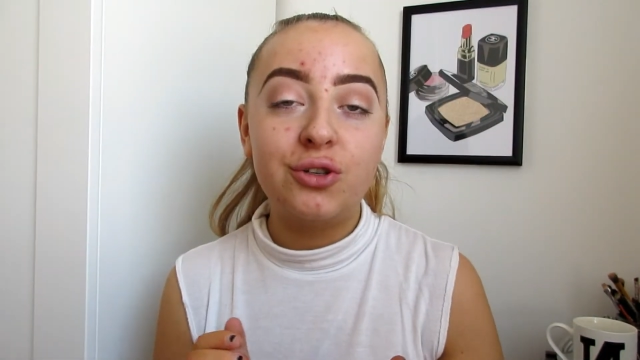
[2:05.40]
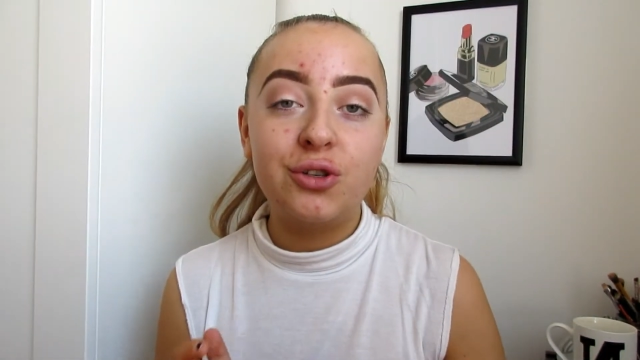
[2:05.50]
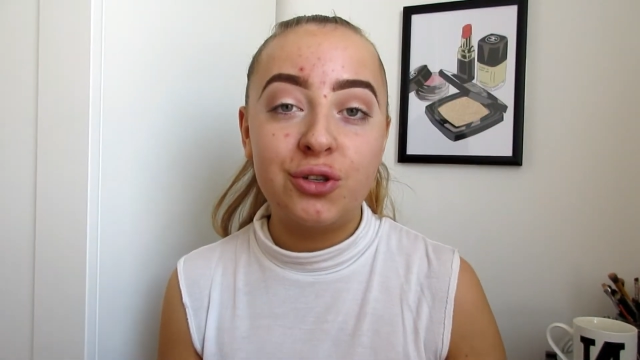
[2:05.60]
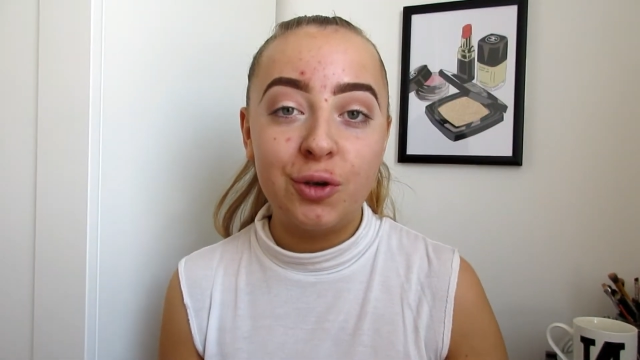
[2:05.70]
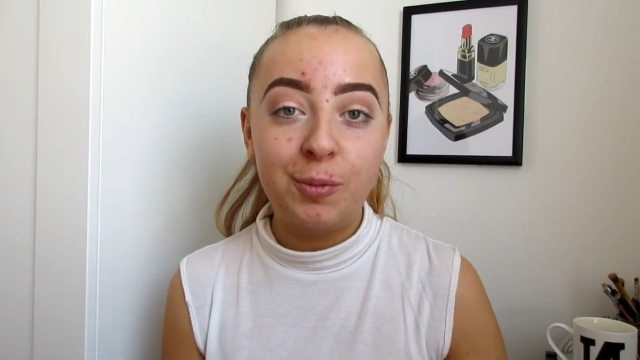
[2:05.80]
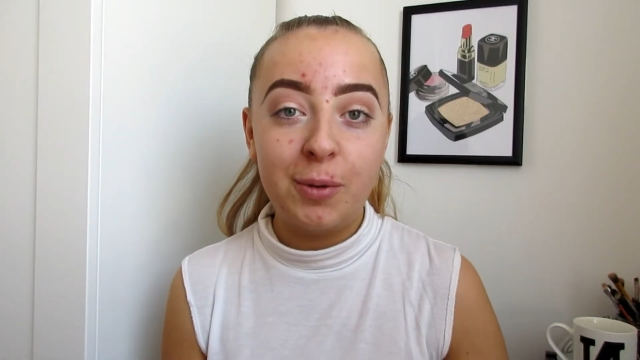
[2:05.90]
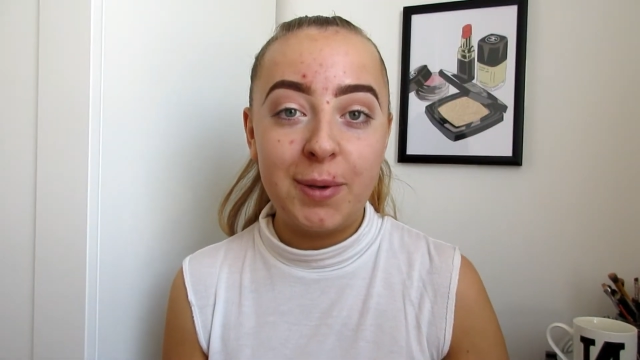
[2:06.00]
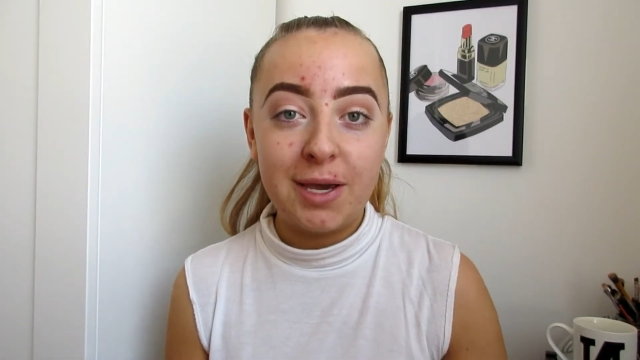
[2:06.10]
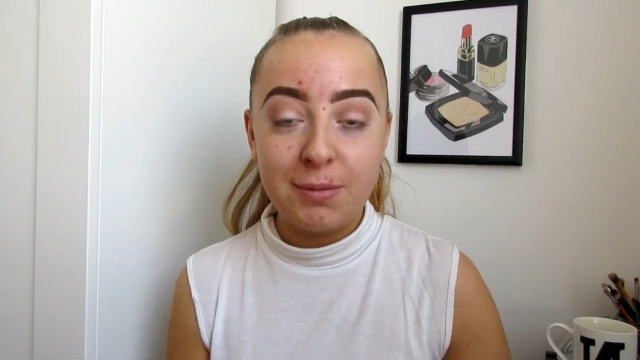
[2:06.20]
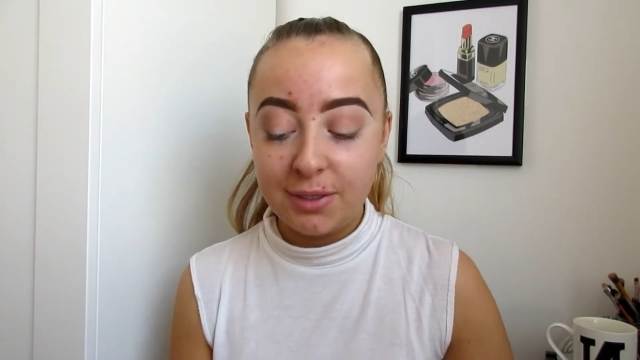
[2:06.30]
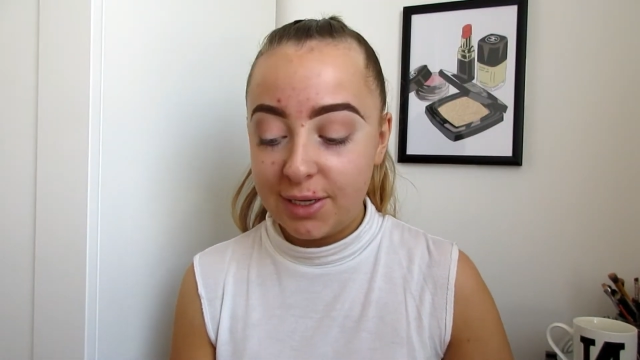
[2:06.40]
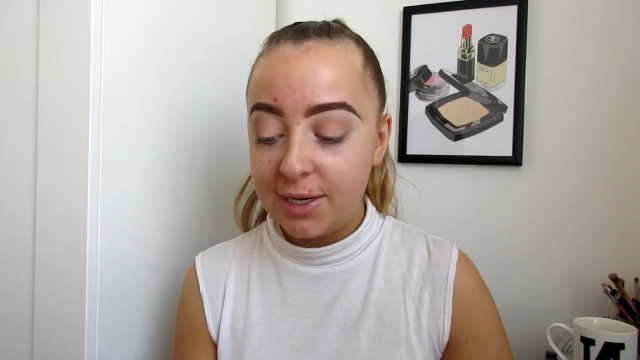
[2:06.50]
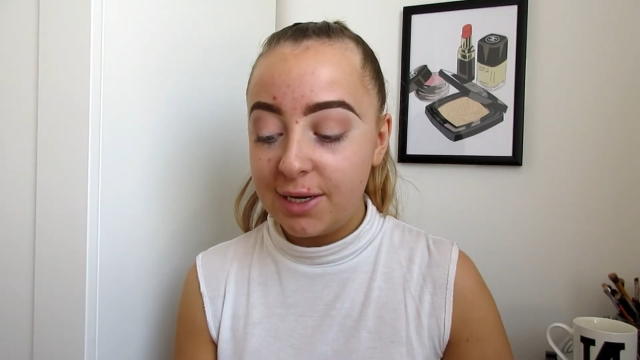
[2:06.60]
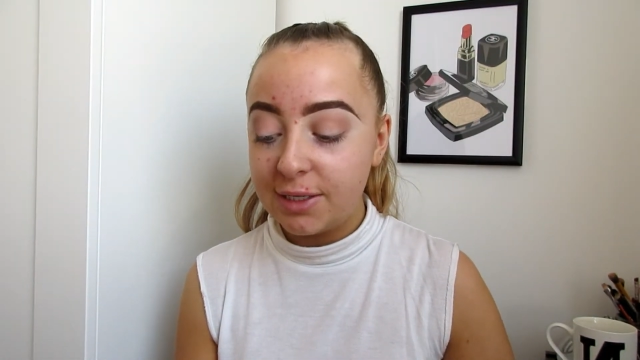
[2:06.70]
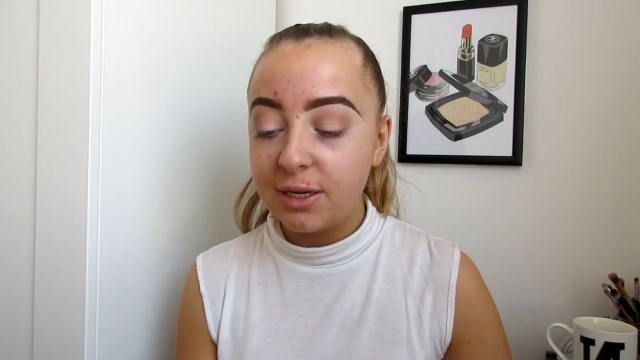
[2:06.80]
super
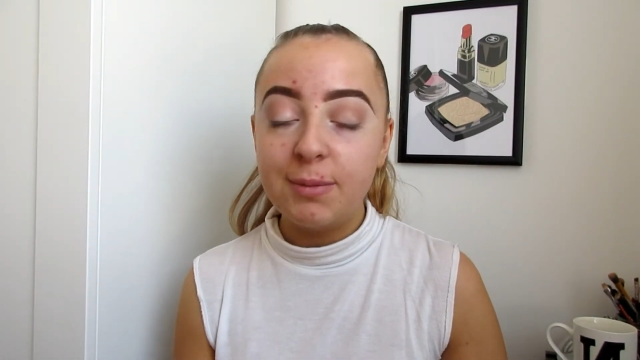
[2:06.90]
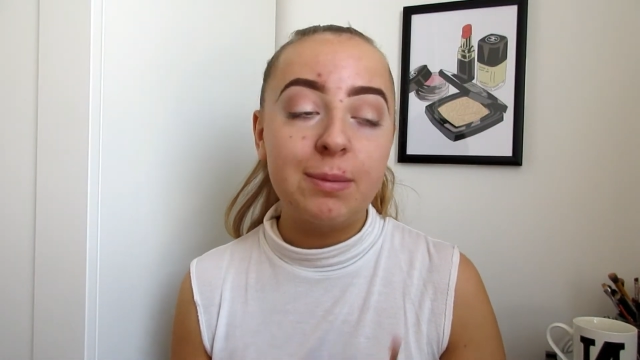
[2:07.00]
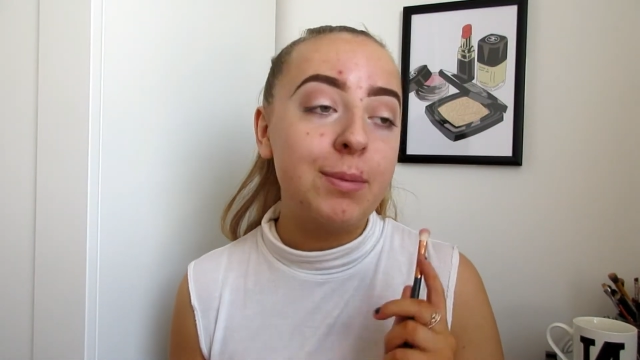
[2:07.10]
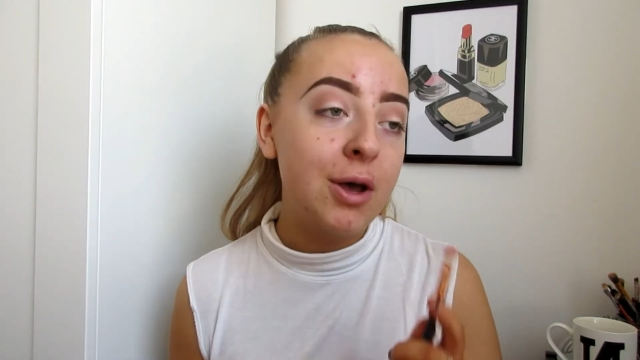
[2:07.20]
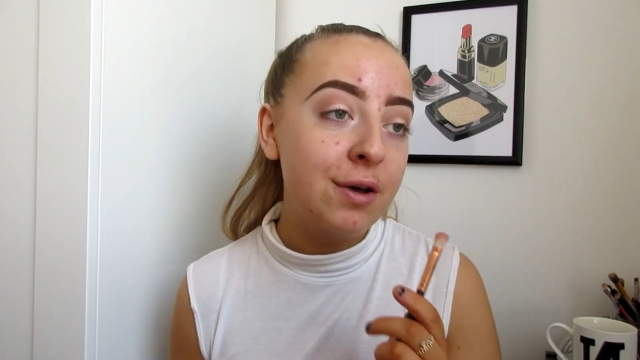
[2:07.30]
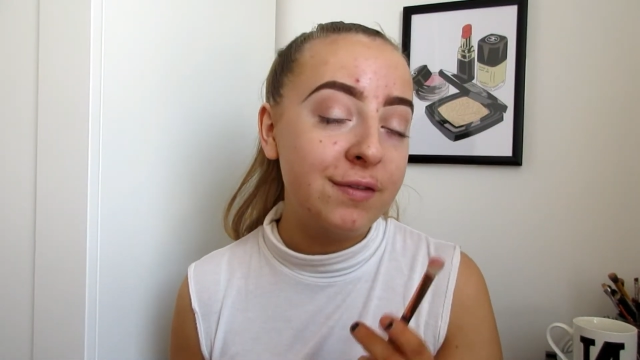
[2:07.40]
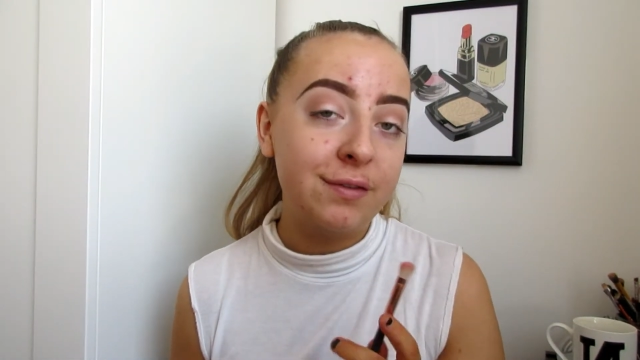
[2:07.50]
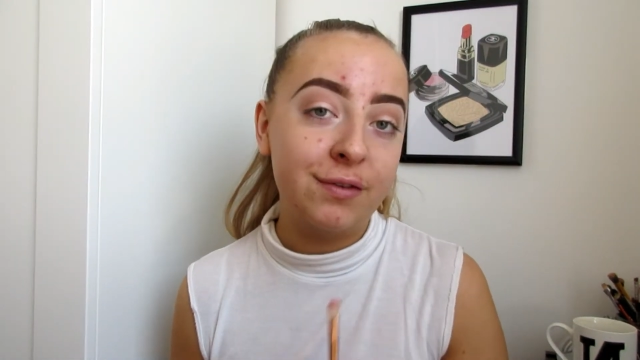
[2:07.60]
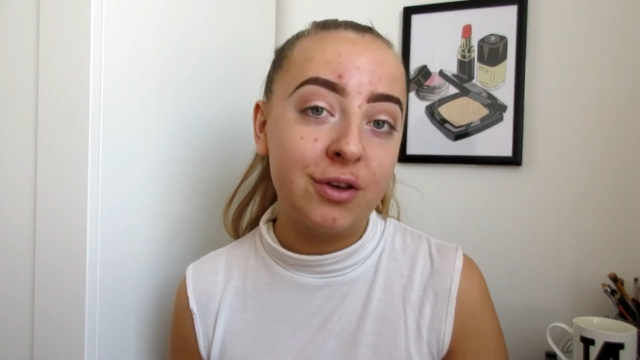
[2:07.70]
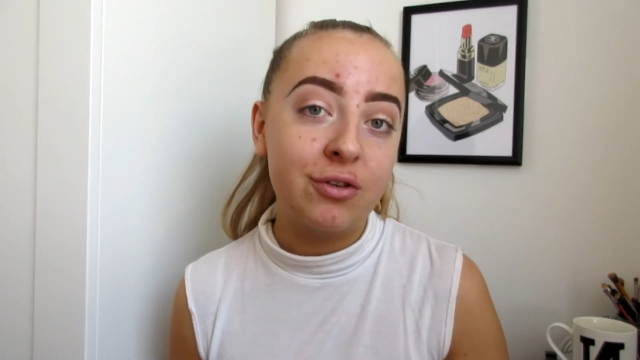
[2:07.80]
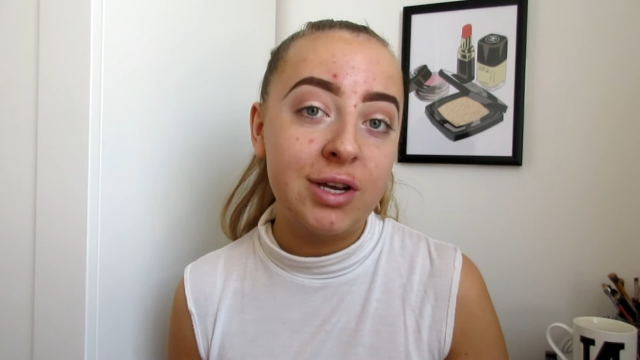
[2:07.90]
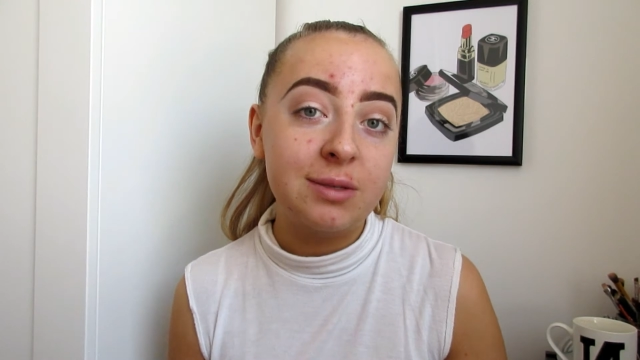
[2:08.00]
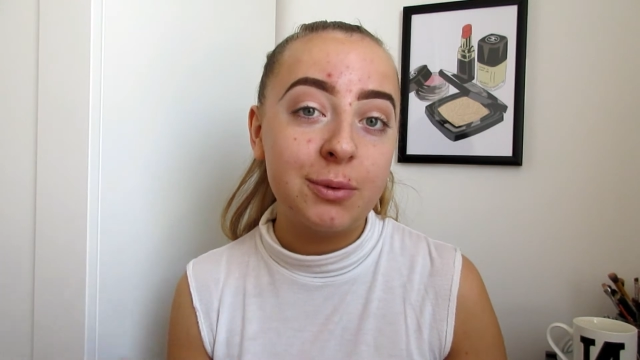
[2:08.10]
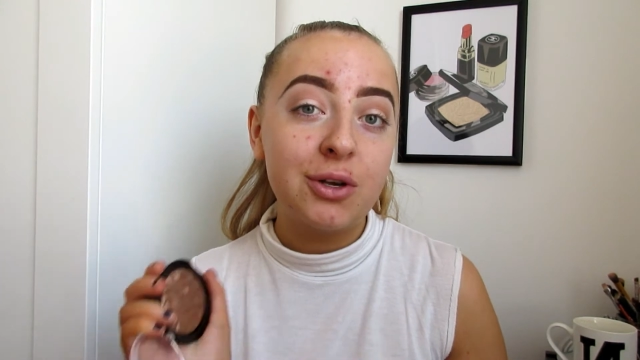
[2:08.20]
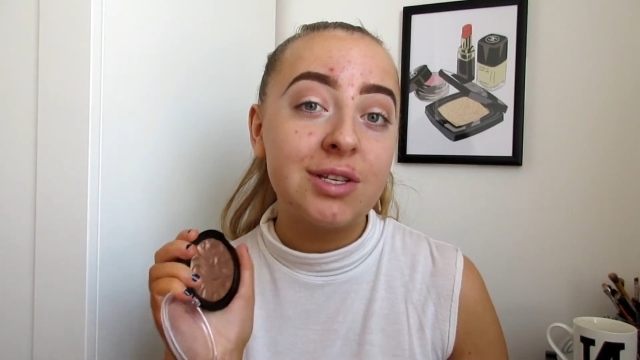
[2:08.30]
pigmented. It's going to be perfect for the crease
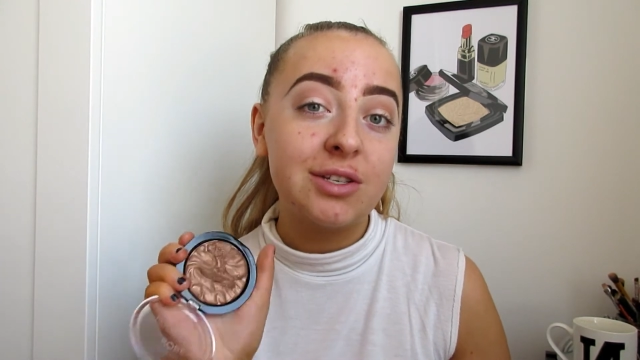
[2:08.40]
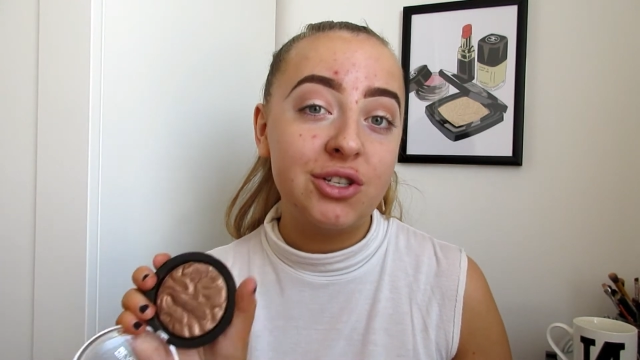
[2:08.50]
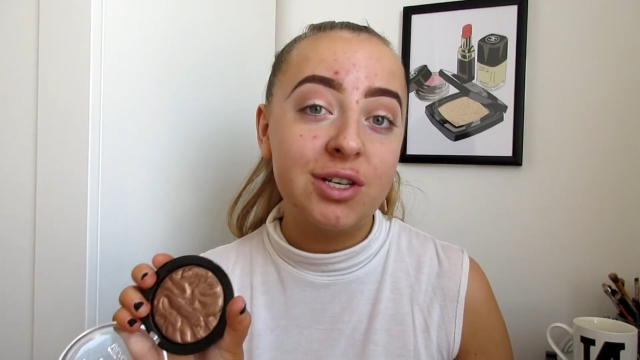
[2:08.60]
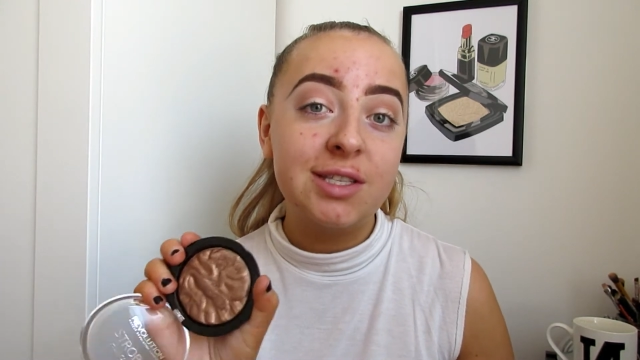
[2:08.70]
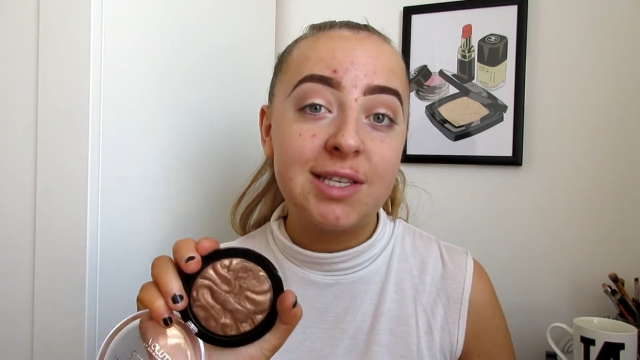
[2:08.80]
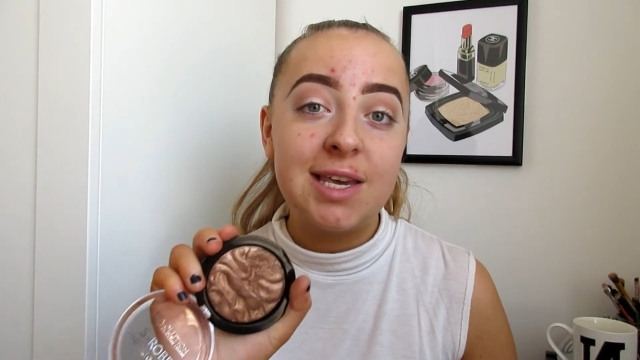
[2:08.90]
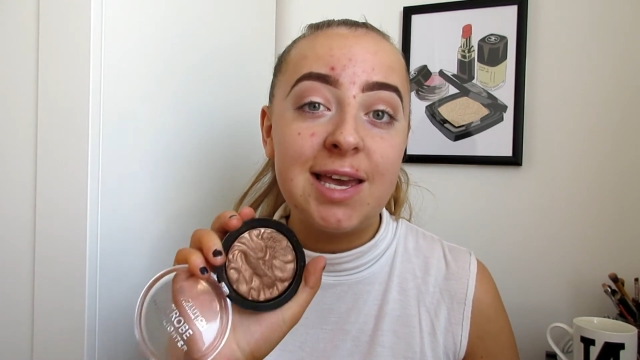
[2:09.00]
because, as you can see,